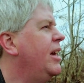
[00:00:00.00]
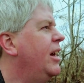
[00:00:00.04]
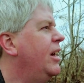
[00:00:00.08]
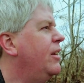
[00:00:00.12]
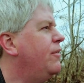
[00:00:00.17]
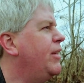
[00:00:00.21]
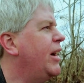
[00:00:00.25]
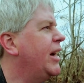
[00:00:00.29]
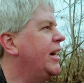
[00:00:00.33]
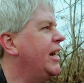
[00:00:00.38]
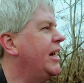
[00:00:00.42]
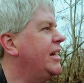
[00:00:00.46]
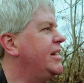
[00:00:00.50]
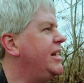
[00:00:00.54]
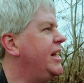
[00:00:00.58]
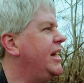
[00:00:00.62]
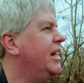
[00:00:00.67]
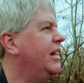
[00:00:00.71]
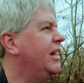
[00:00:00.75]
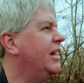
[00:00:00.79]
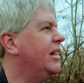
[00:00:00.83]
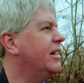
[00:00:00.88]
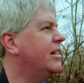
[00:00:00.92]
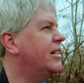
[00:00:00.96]
In fact, I see
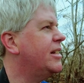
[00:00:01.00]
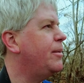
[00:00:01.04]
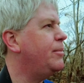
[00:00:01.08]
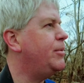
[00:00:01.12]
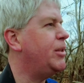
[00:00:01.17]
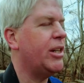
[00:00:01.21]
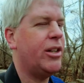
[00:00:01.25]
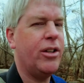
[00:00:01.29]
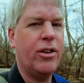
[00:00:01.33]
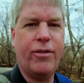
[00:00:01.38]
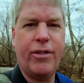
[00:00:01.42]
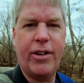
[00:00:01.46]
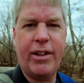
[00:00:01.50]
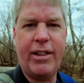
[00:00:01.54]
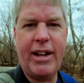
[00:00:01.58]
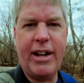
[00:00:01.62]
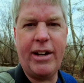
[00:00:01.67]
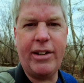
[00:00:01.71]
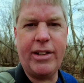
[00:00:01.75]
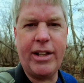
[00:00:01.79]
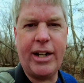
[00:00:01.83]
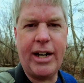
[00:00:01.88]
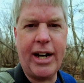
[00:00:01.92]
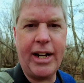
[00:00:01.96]
a little subject over
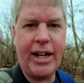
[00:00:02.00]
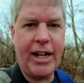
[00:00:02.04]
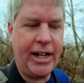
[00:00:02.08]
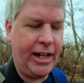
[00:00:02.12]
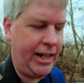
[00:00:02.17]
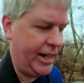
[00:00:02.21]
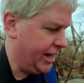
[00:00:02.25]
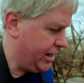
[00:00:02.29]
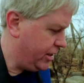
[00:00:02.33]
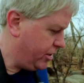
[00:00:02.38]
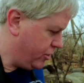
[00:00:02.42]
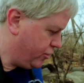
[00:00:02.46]
there that I can get.